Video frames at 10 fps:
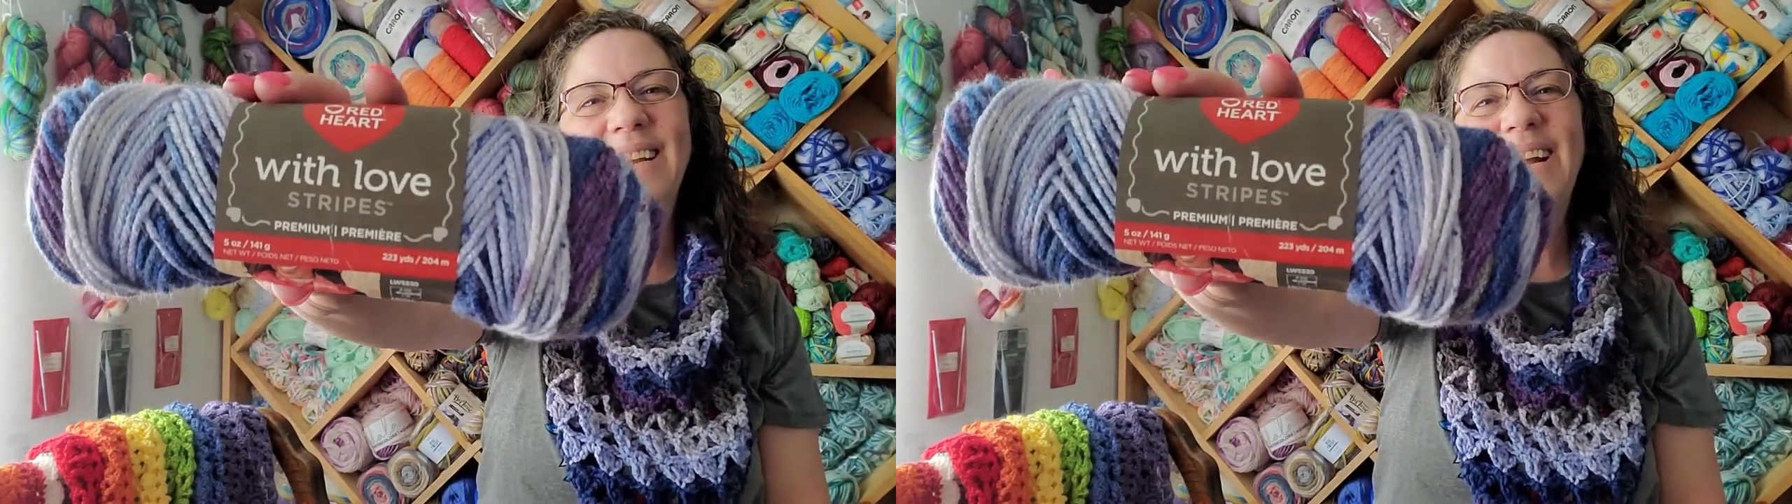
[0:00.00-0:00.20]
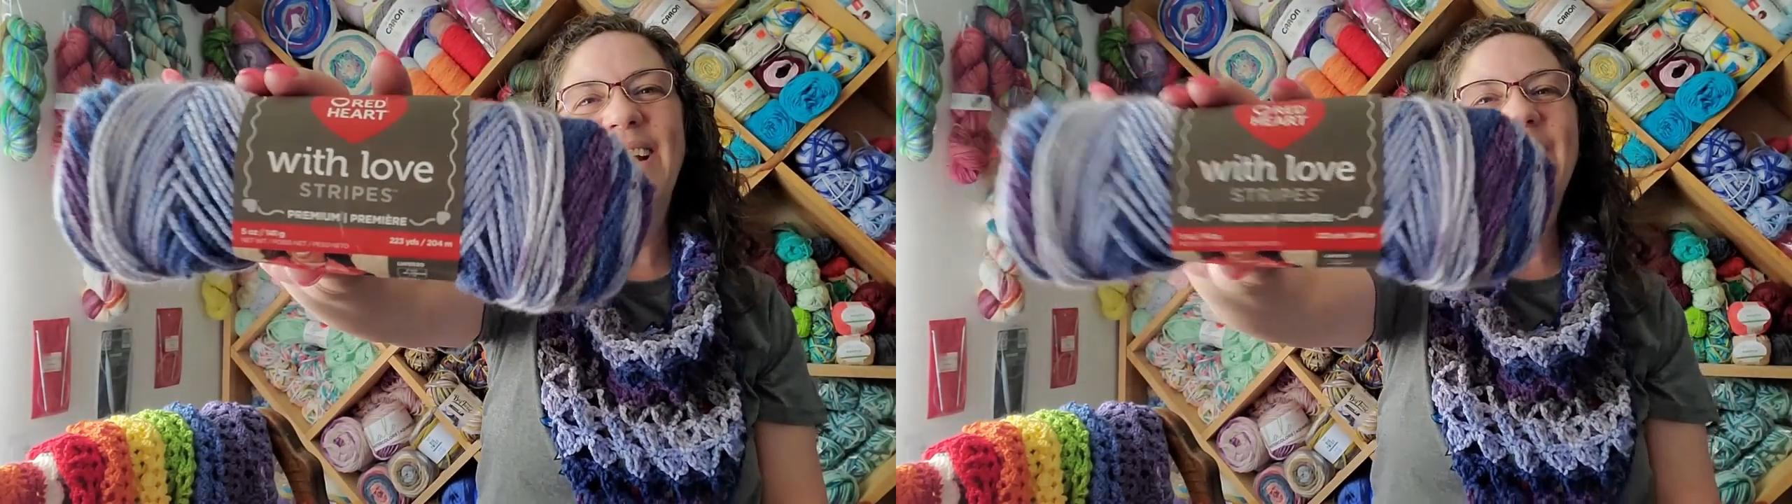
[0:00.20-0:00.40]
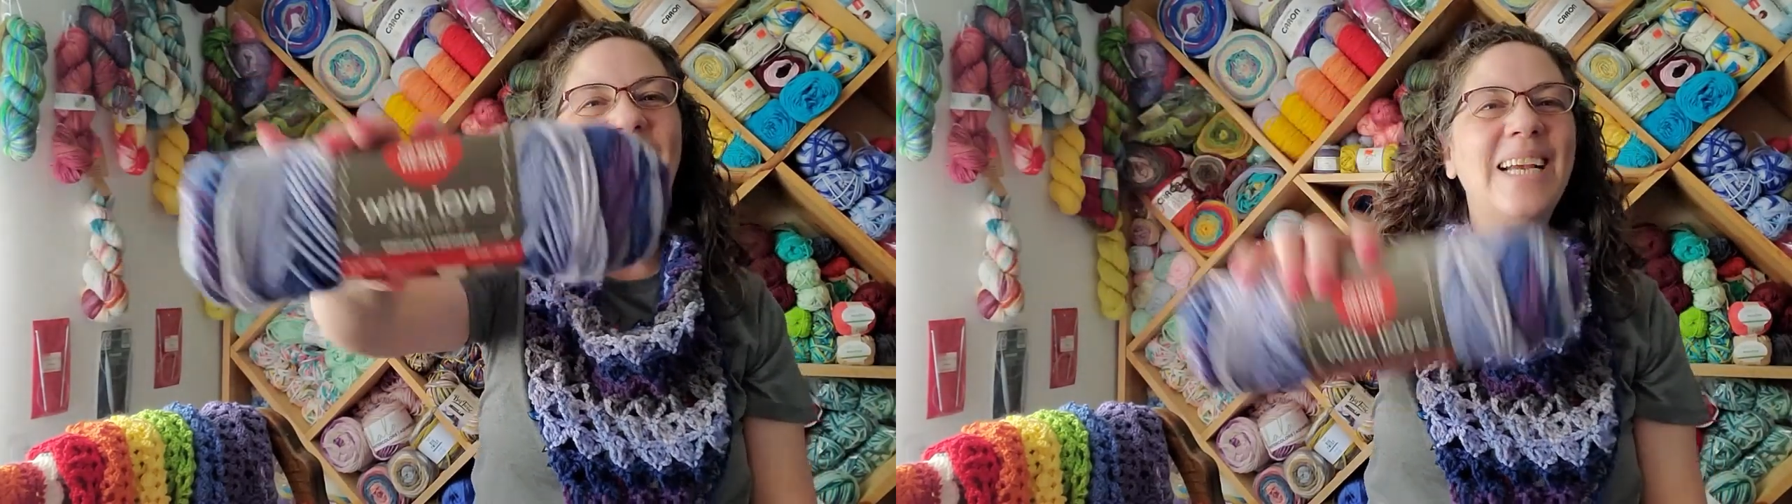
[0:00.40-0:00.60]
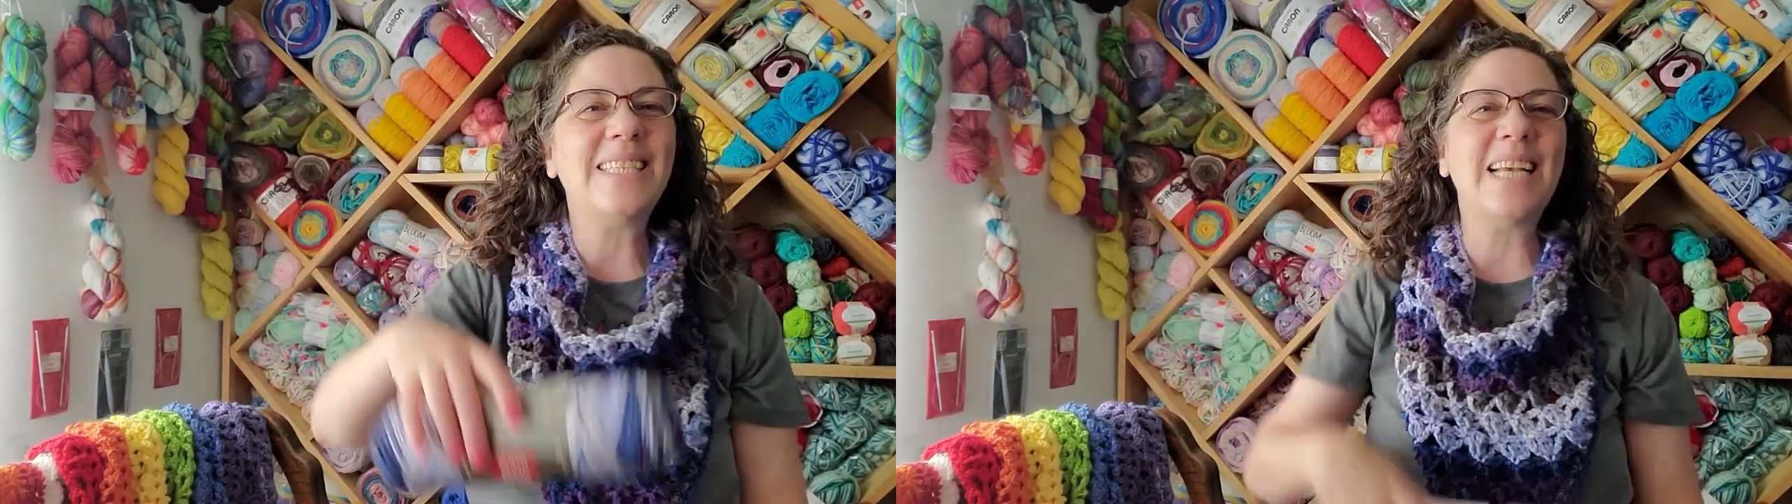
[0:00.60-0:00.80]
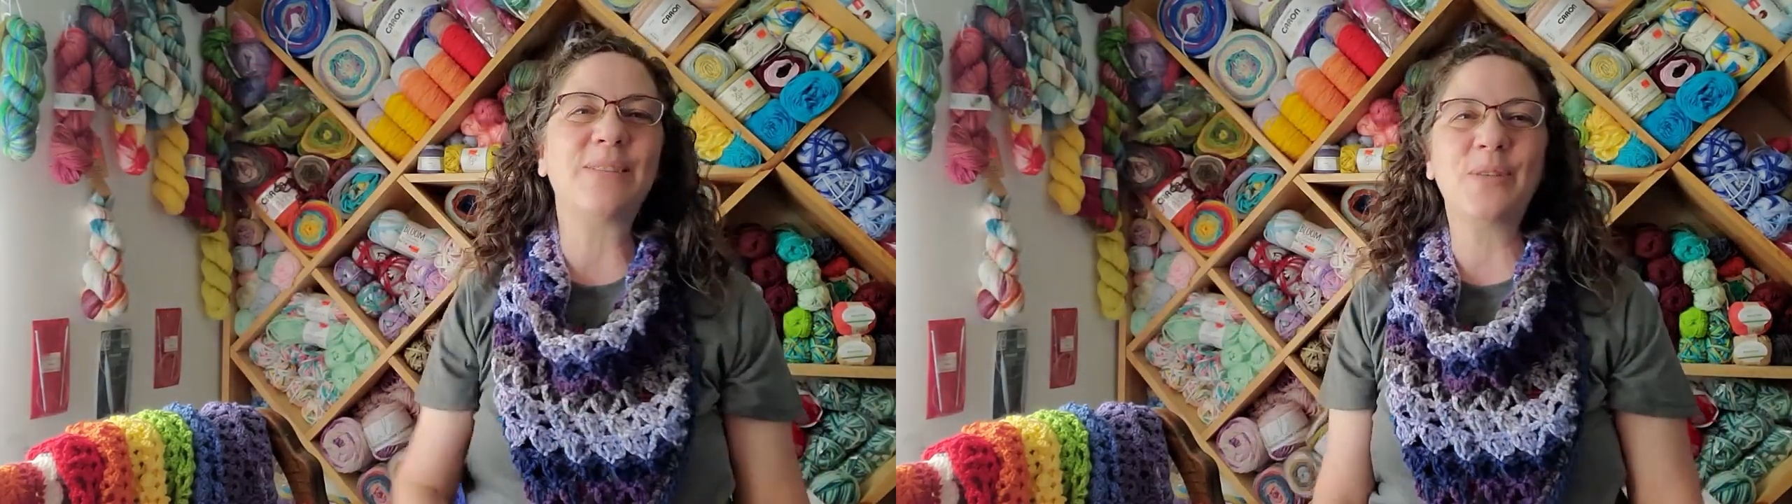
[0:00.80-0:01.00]
All right, guys,
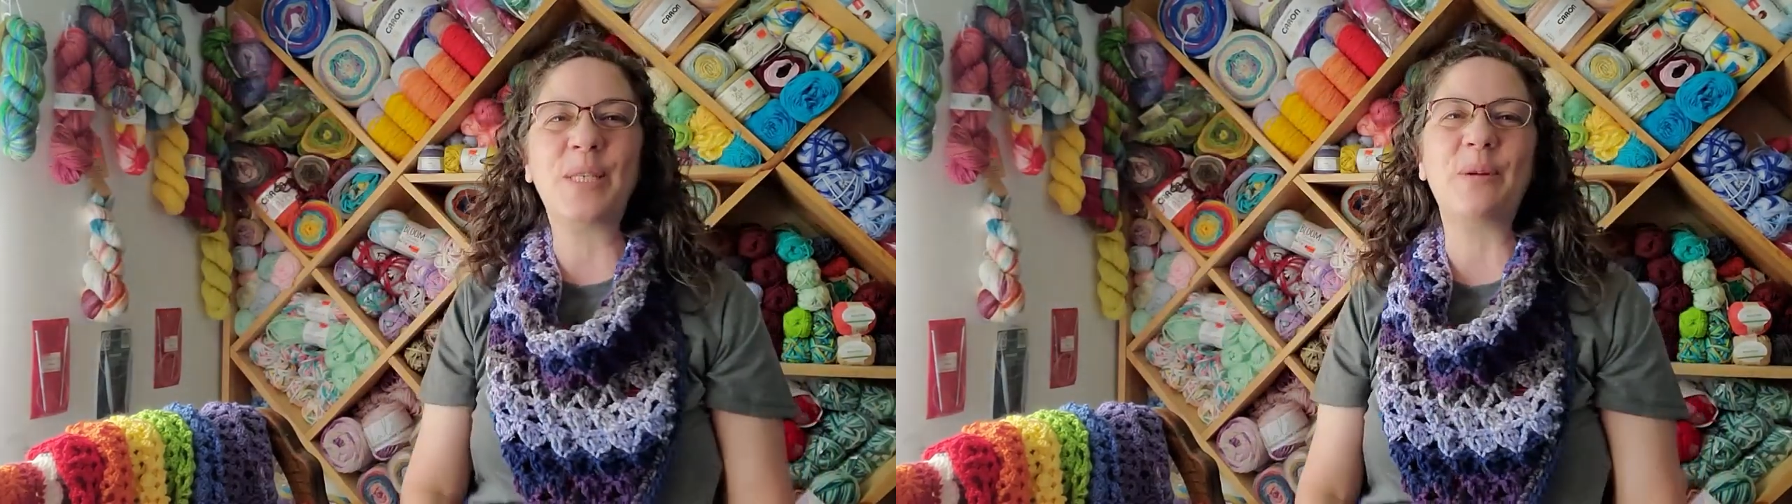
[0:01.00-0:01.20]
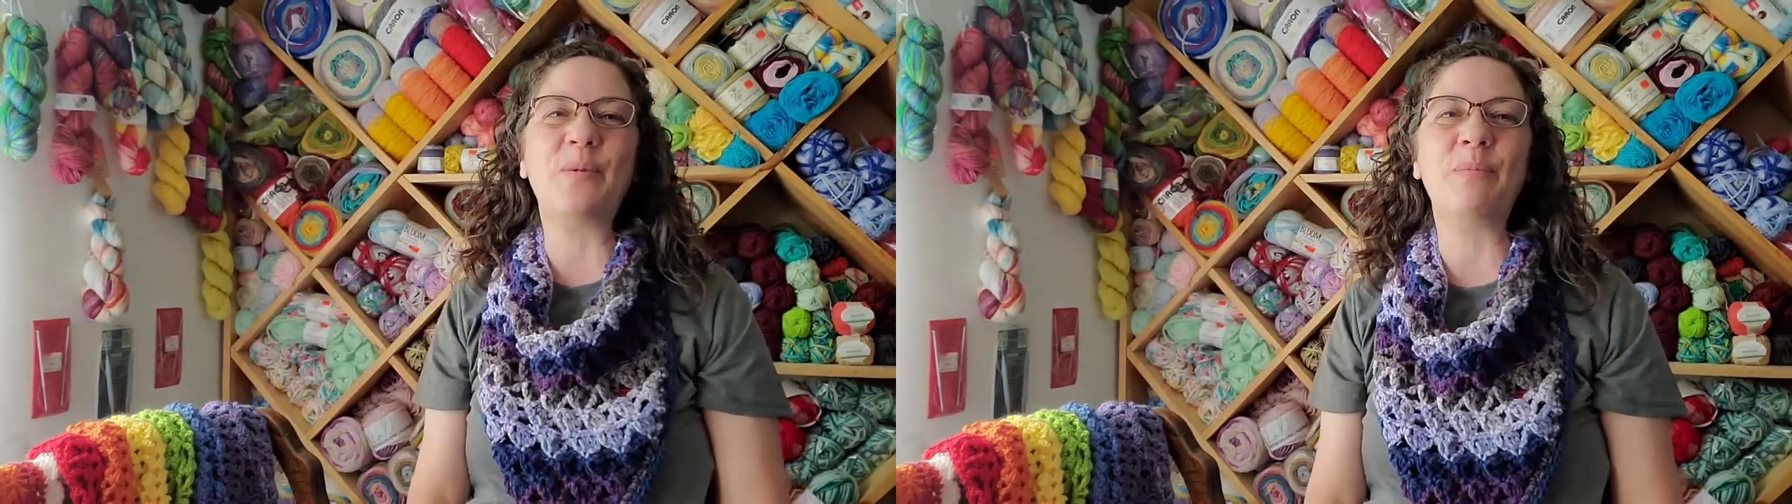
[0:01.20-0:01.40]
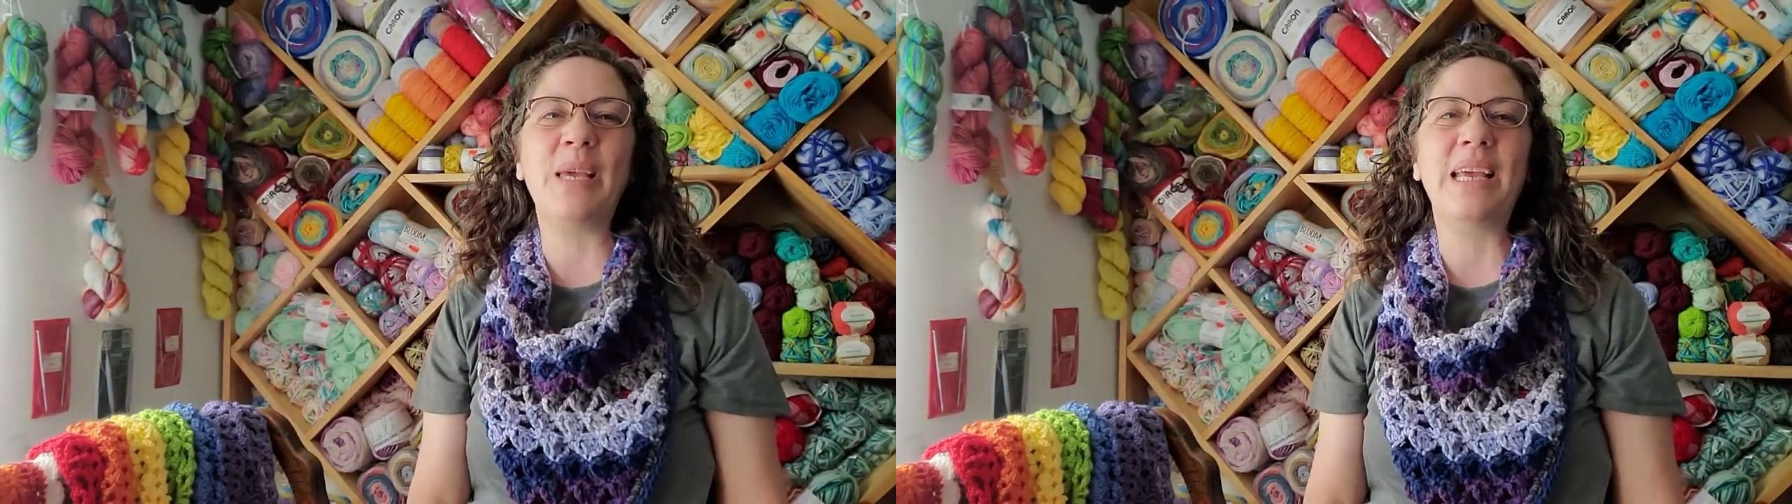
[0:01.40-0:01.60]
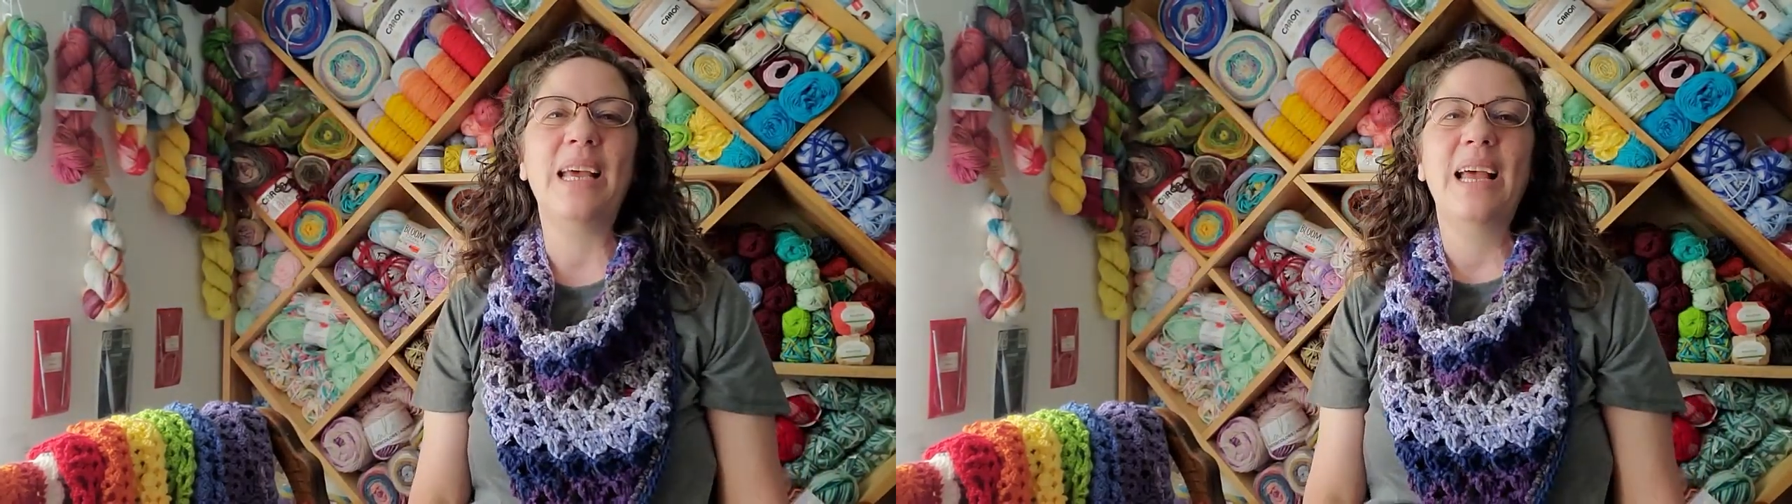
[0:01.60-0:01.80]
thanks for sitting with me.